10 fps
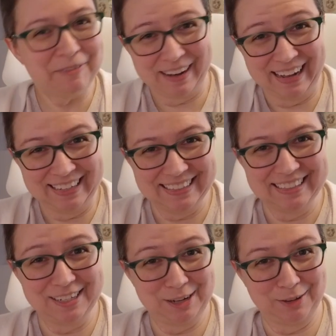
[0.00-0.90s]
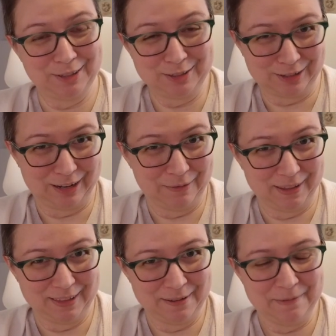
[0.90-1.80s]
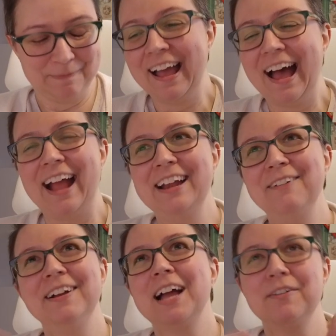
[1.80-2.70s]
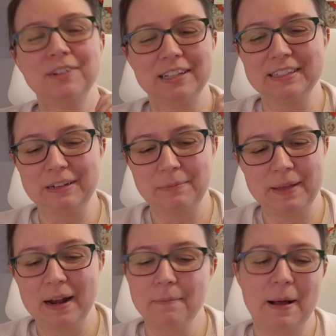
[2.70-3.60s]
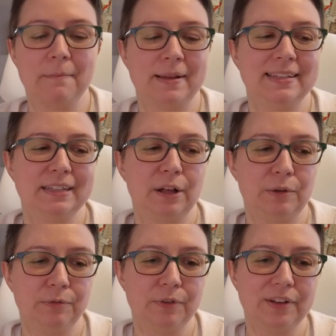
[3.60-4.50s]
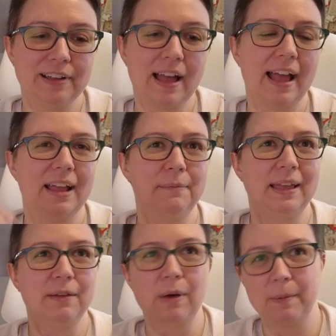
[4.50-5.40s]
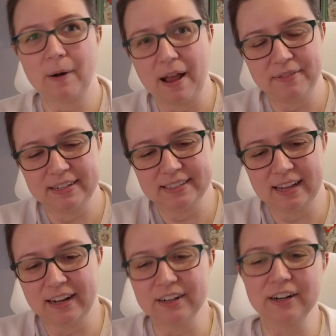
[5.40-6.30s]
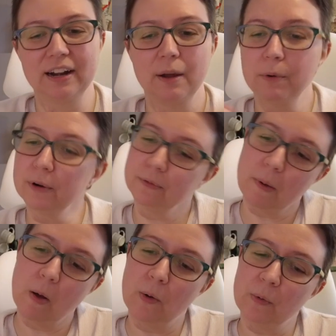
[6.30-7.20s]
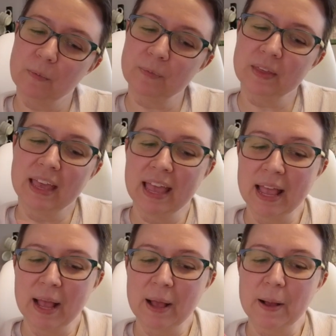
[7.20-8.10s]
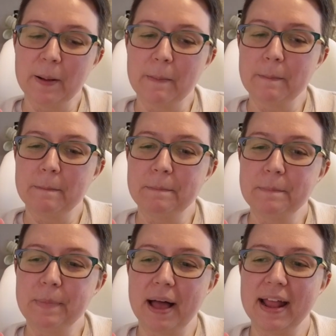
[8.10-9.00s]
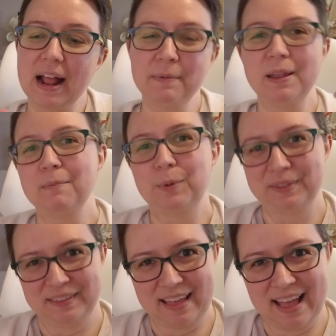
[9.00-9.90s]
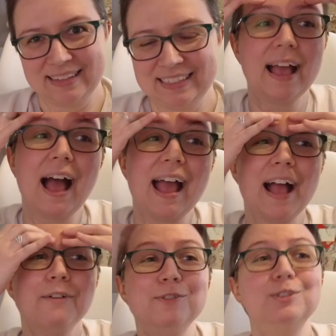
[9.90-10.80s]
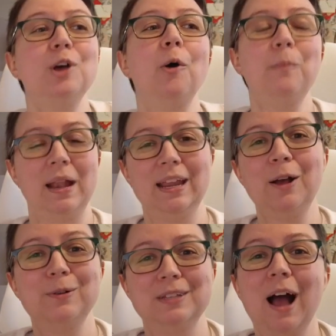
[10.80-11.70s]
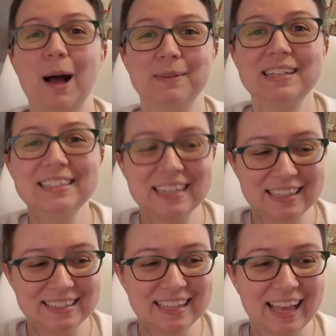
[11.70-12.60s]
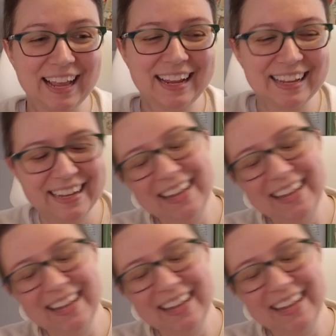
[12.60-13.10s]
wait to share this journey with you. I know I covered a little bit about myself. I am a web and graphic designer. I work from home, but I'm a lot more than that. I have so many cozy hobbies. It's like,